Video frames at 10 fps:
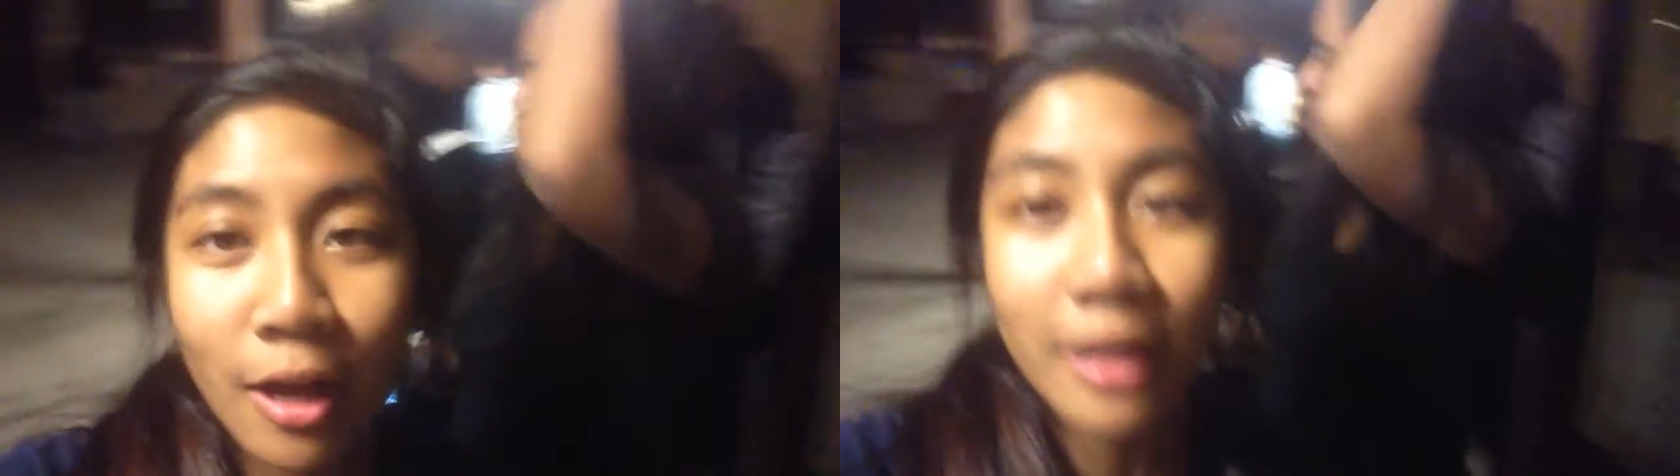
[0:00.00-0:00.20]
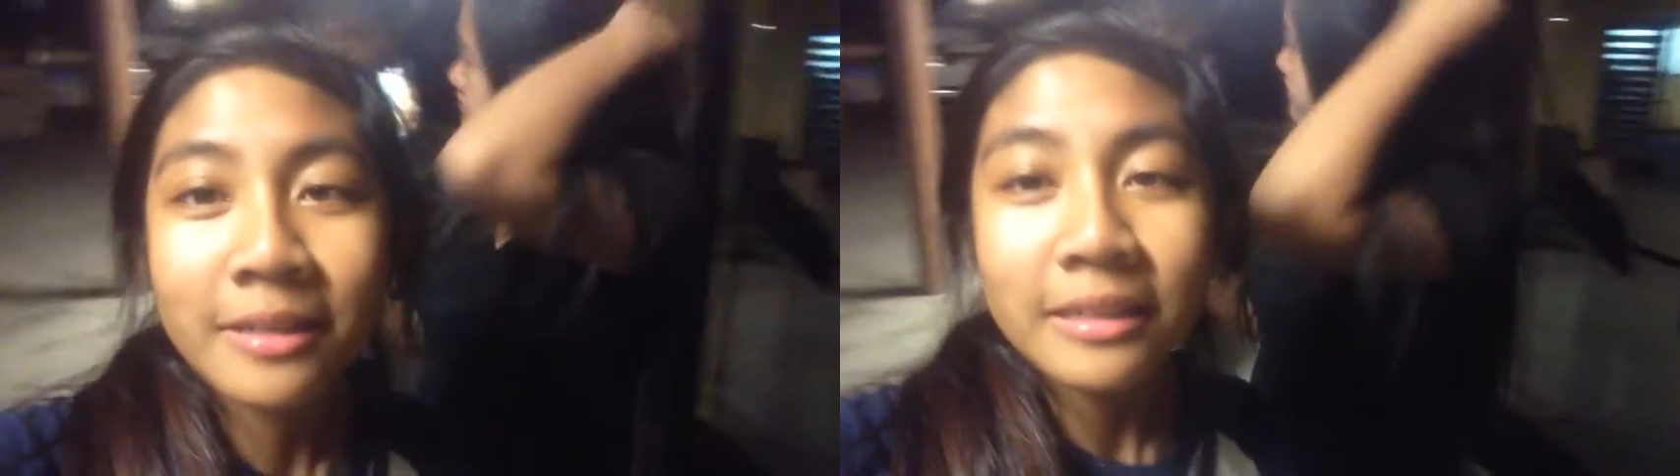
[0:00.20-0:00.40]

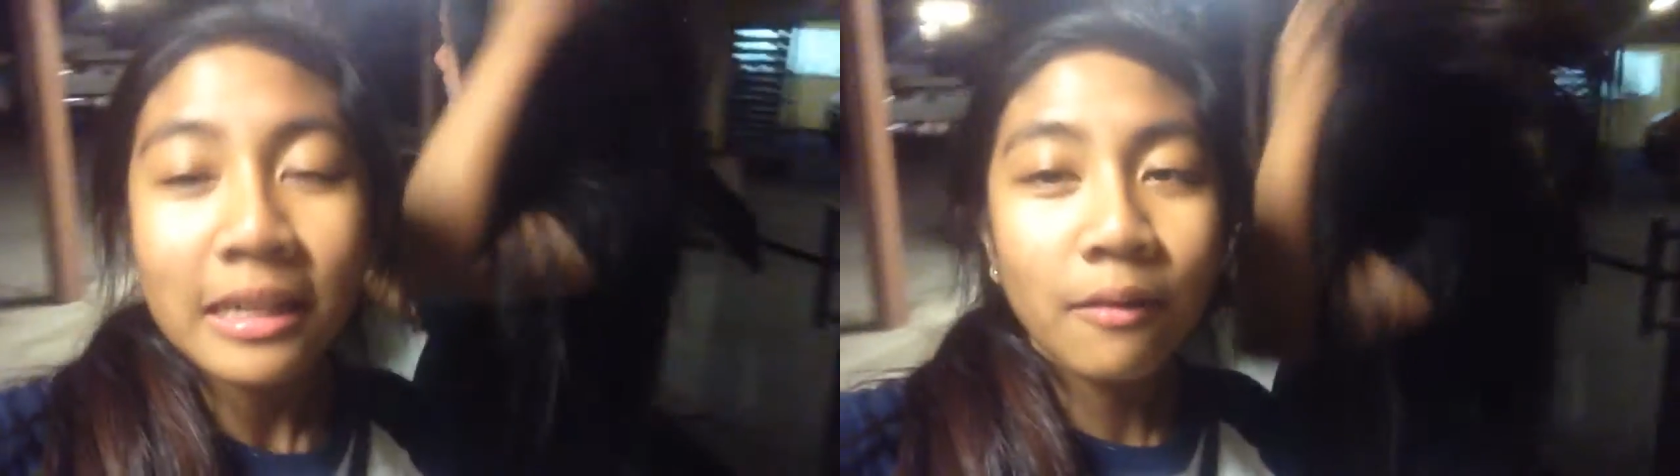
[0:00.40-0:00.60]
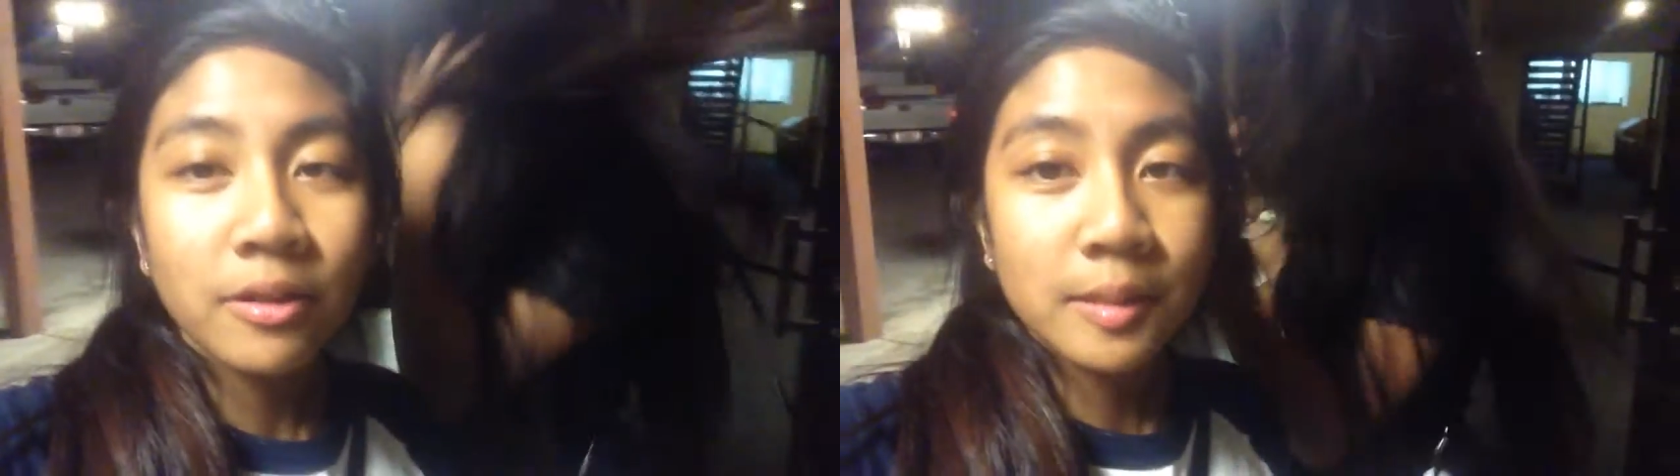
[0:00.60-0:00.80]
gone,
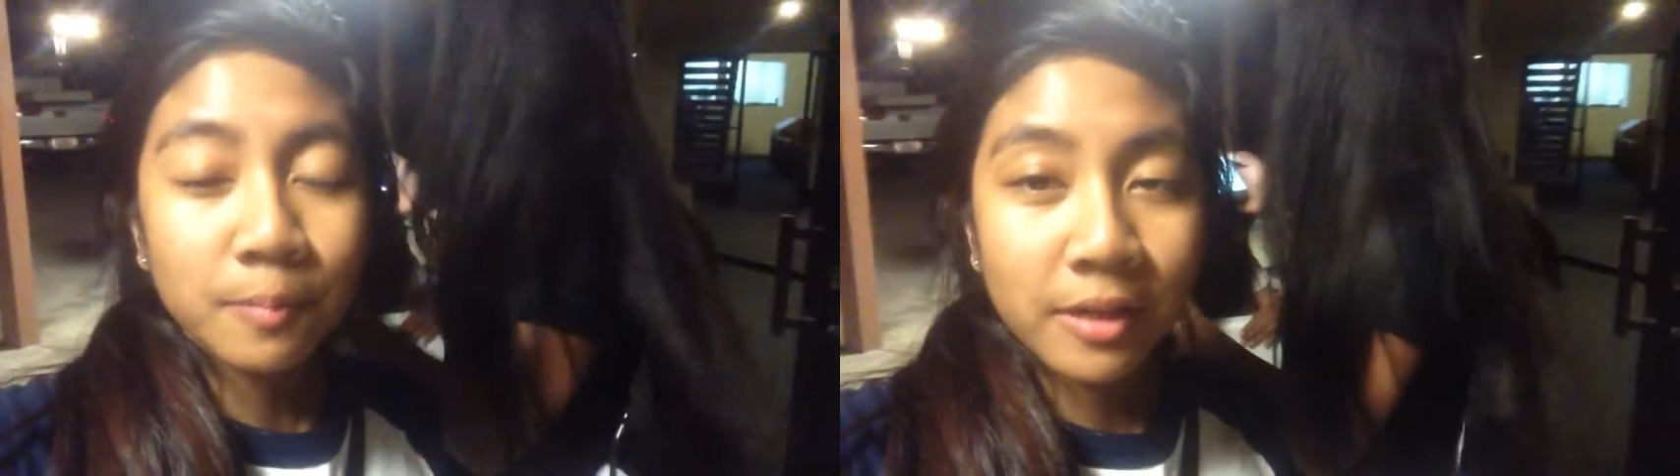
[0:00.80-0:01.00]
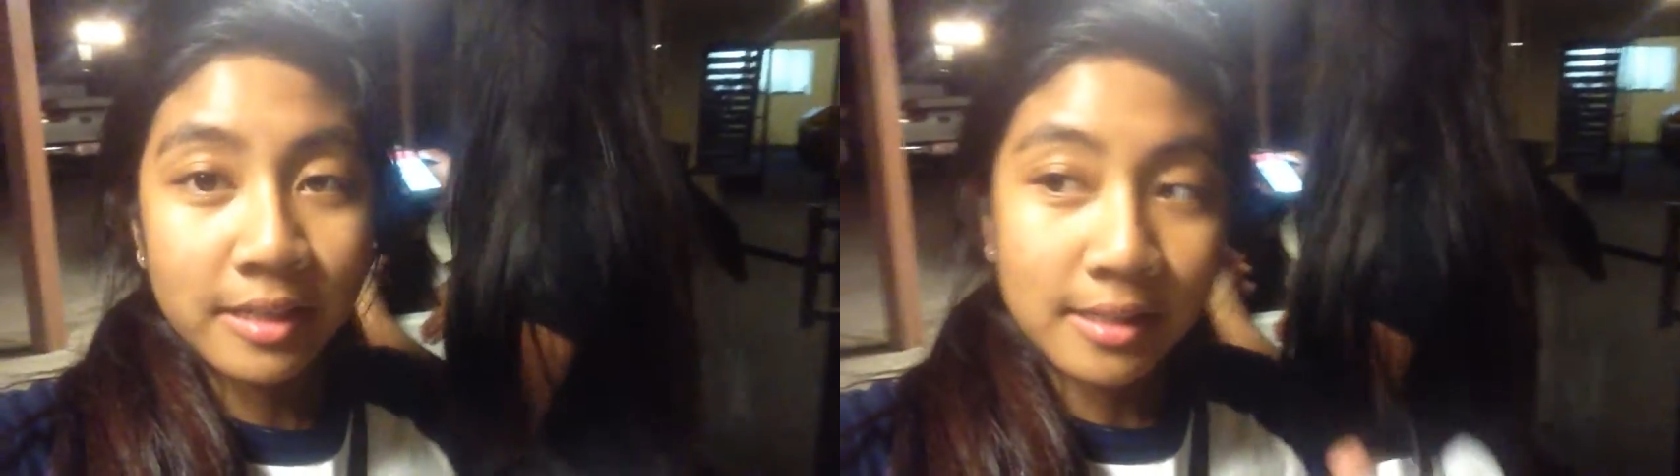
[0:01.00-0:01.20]
and we're
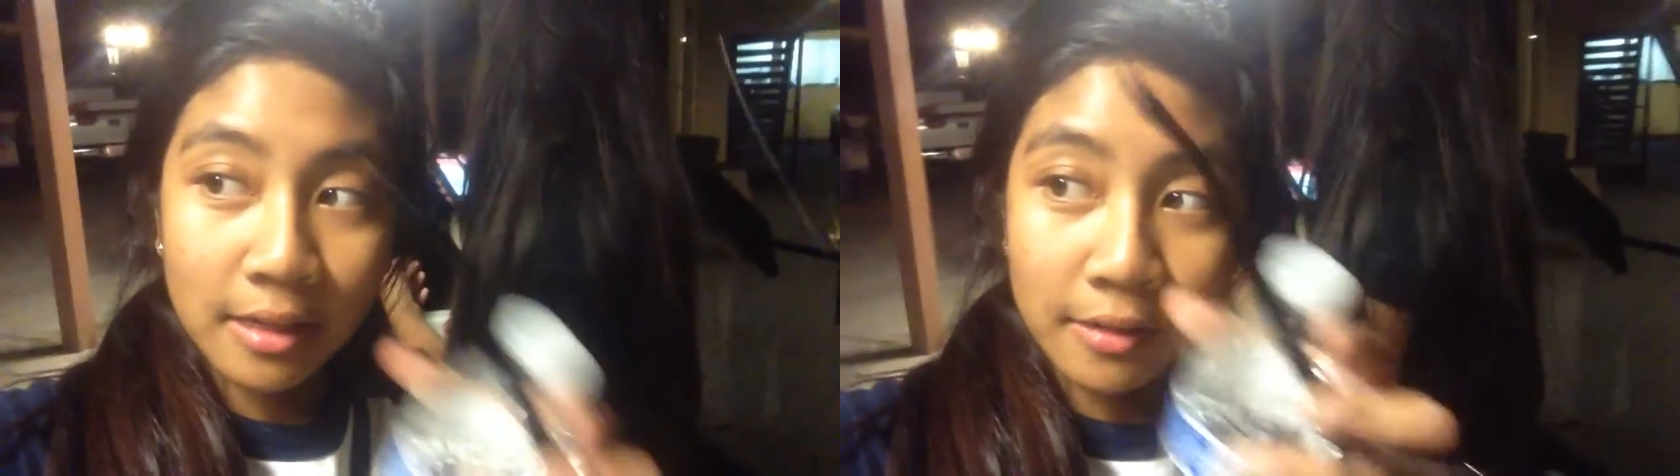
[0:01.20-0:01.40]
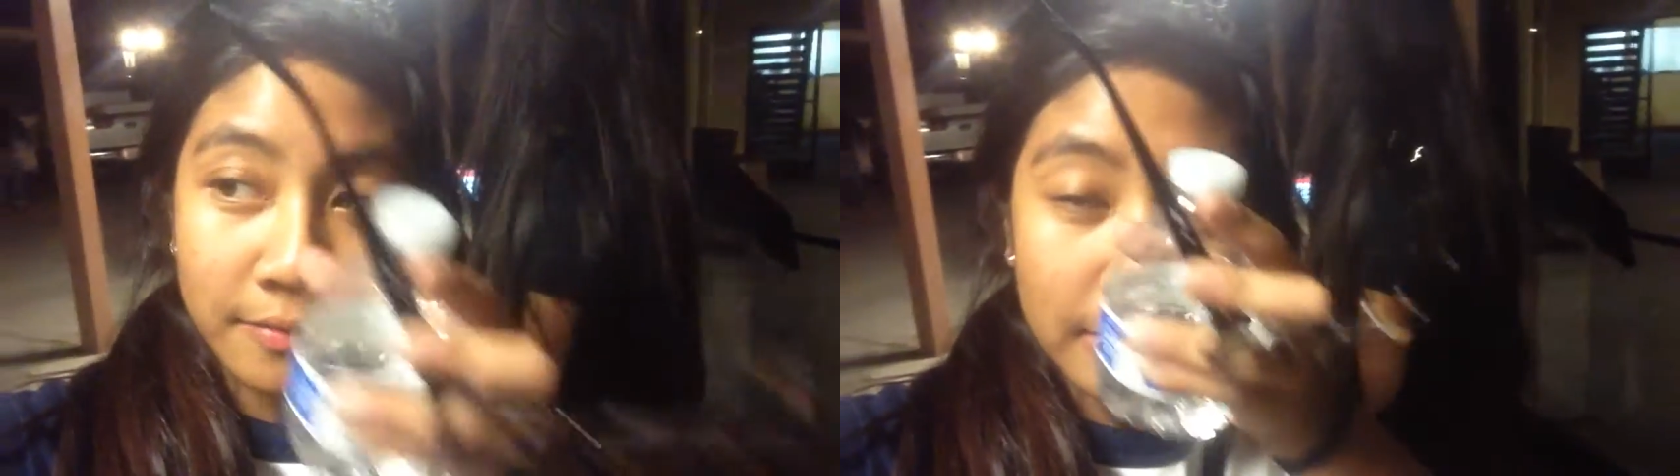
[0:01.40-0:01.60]
just putting
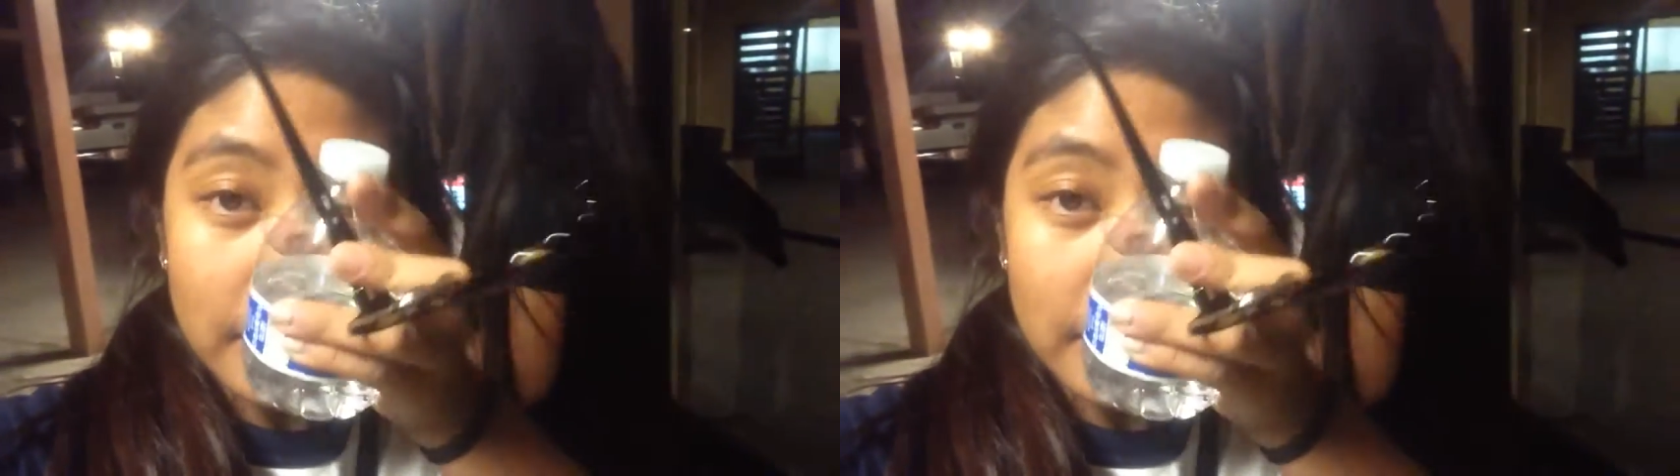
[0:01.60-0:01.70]
stuff.